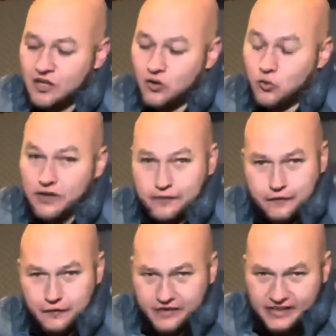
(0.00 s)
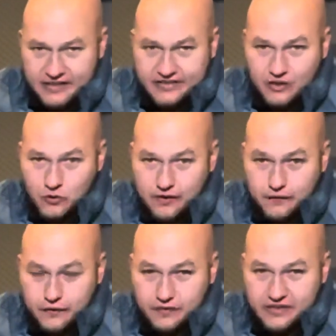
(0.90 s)
150 is their
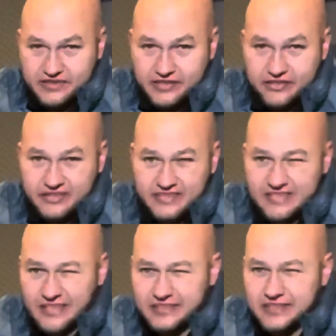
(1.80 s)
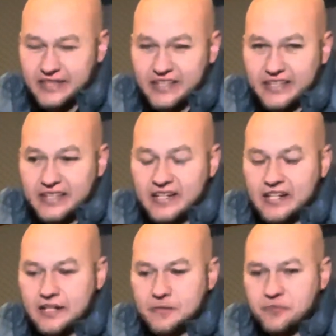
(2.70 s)
150 series. That's the
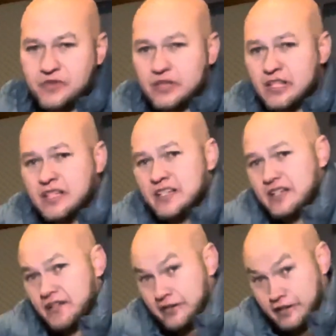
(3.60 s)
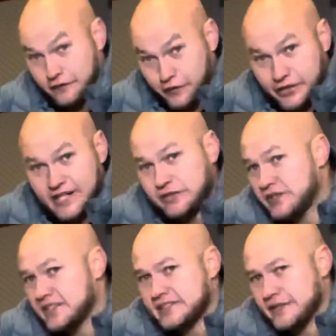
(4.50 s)
300
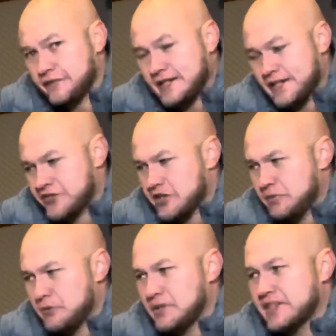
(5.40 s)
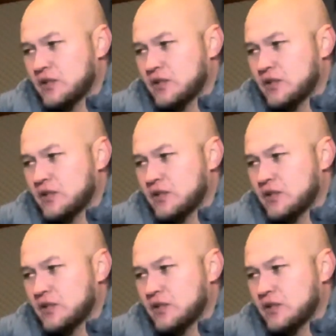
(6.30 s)
is their flagship, but the